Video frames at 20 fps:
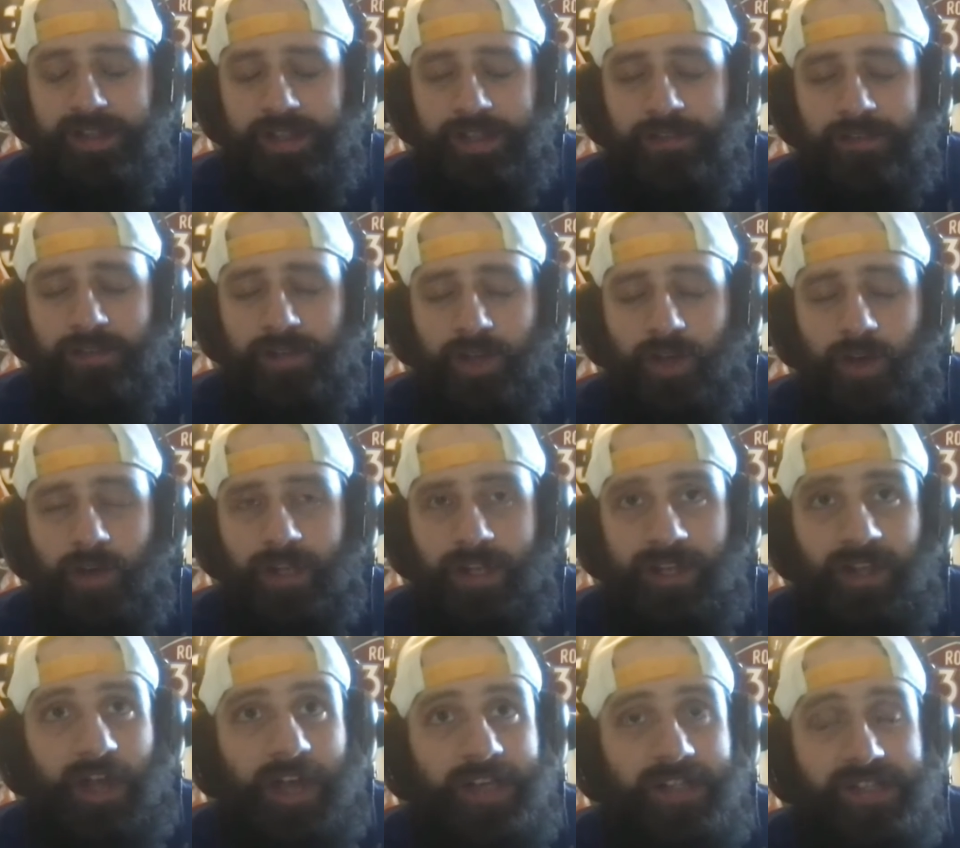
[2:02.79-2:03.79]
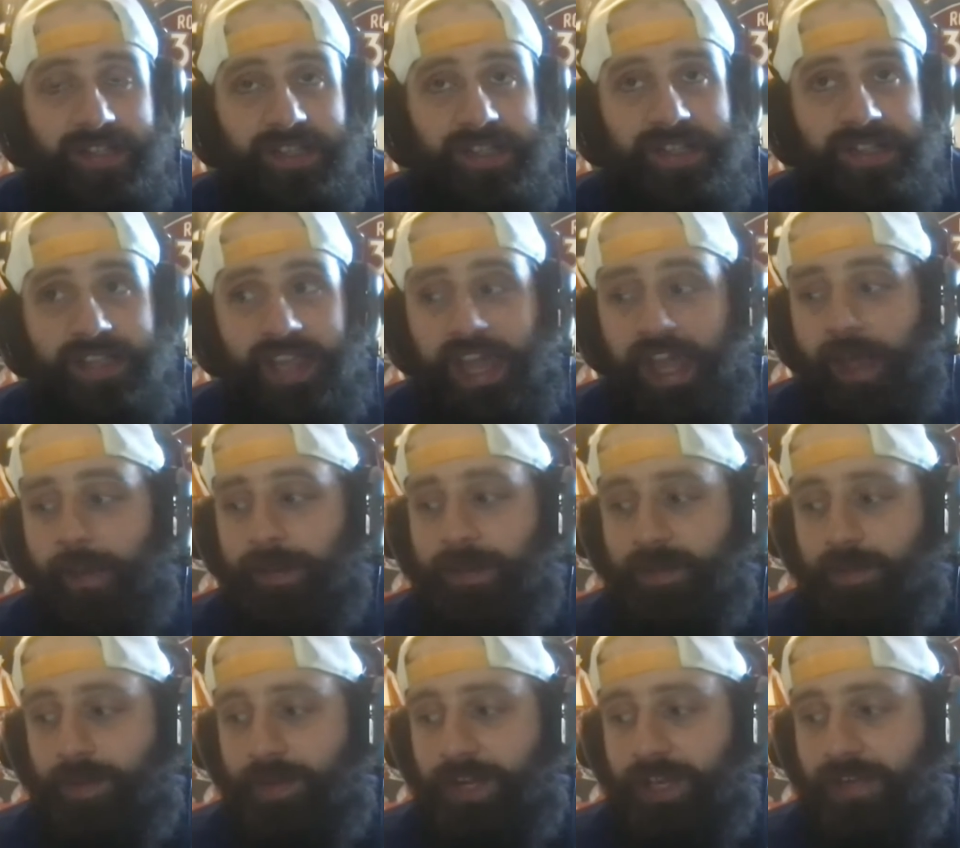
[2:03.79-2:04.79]
even though they lost 6 games,
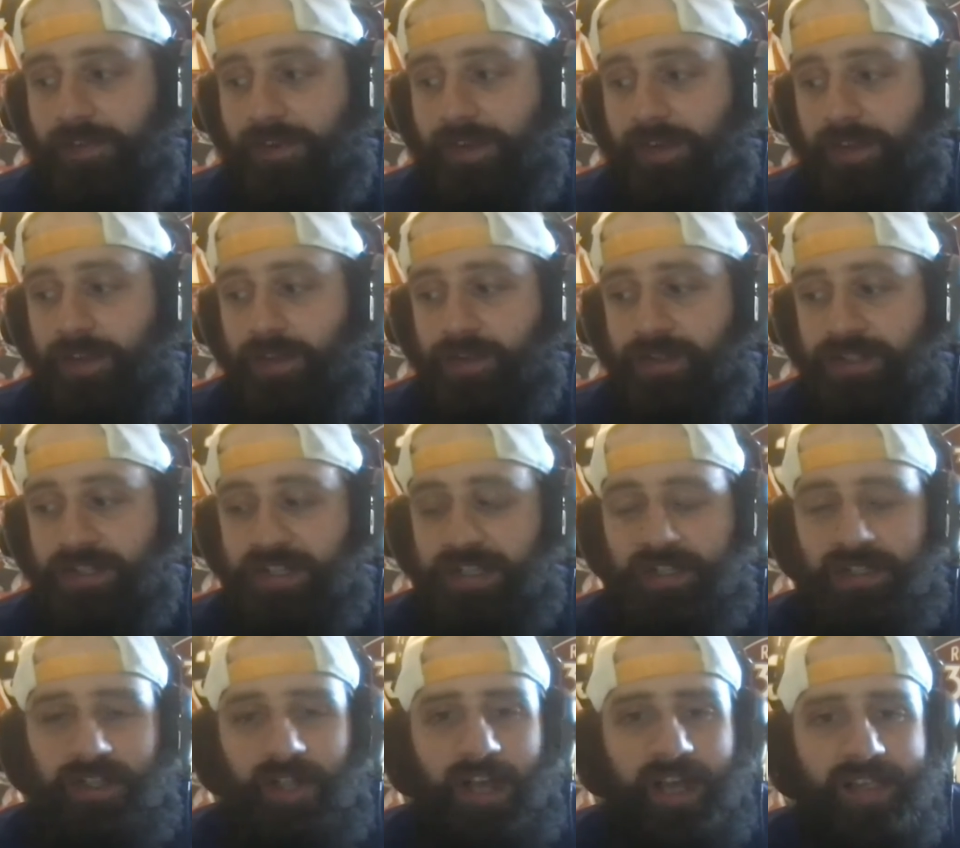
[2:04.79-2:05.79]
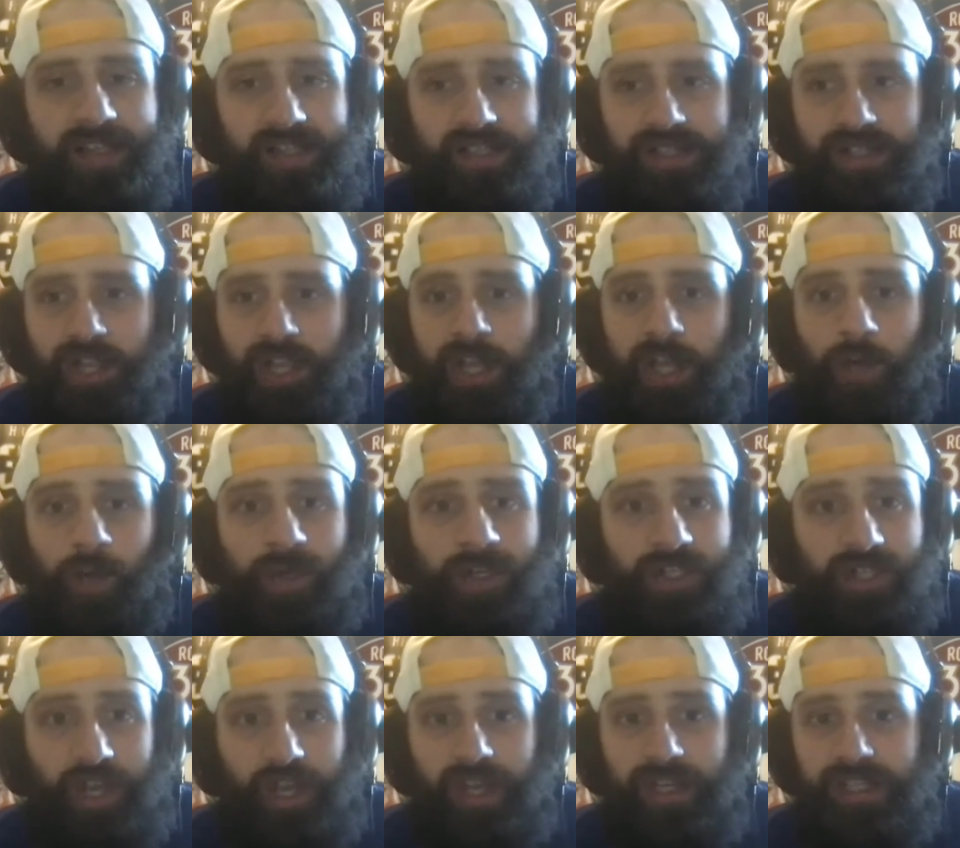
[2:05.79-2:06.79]
but even in those 6 losses, we
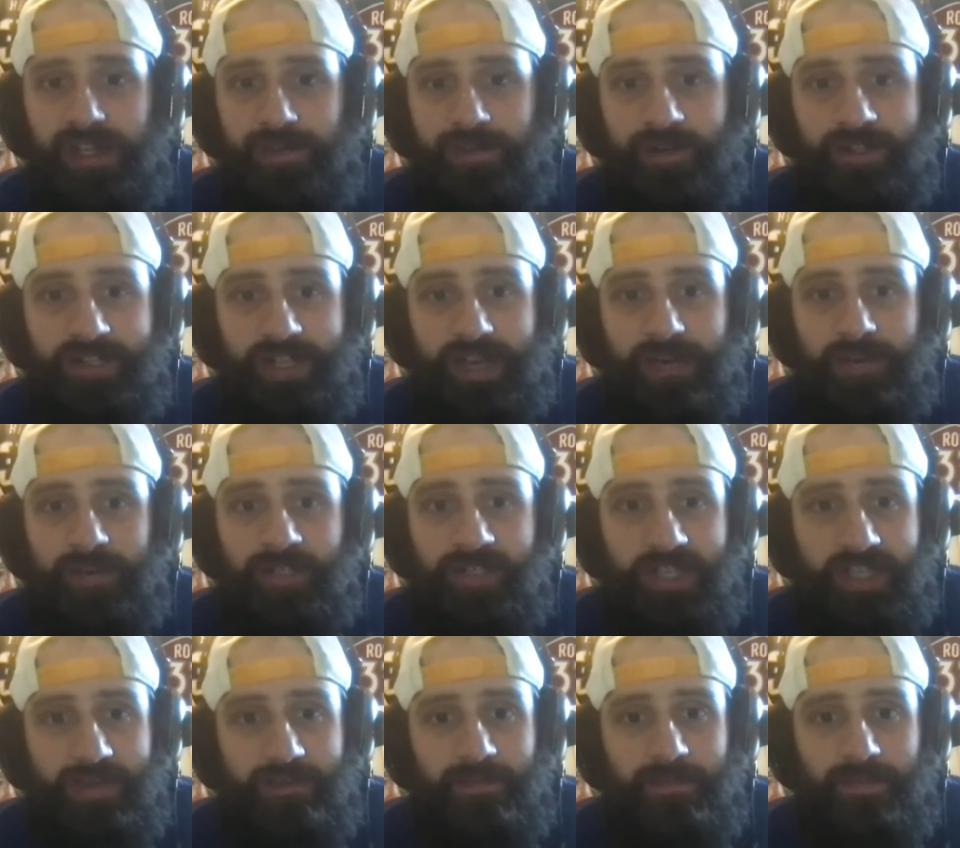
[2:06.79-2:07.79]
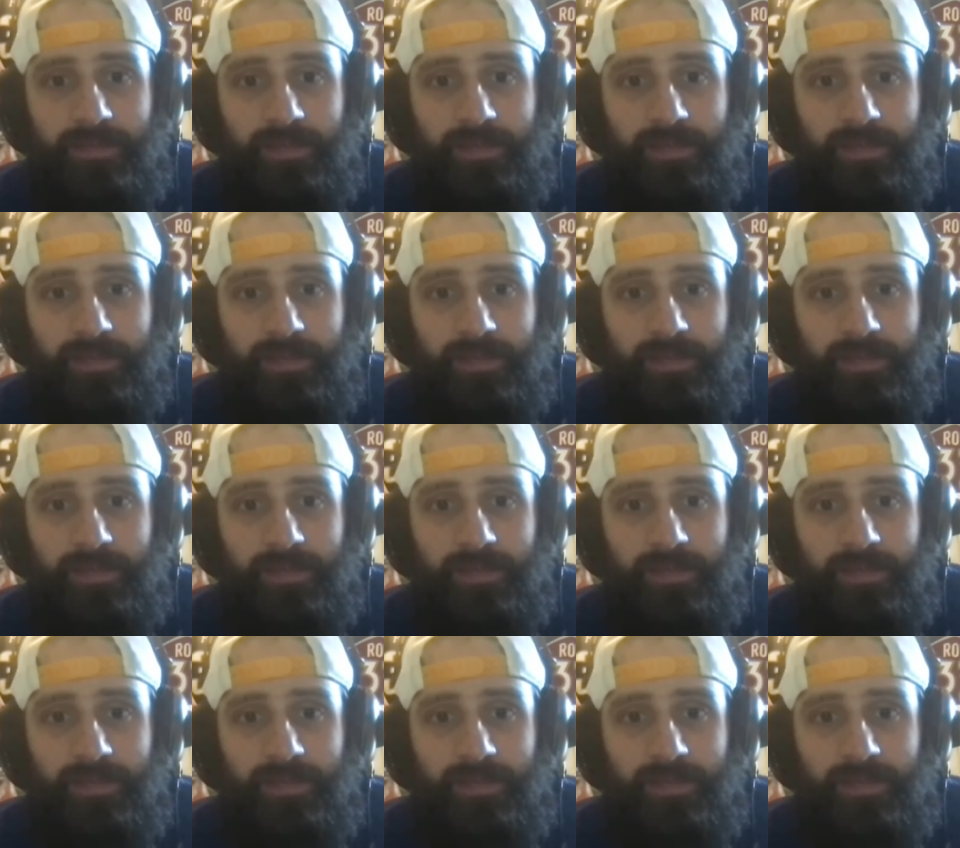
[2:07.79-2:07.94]
saw a different Sabres team.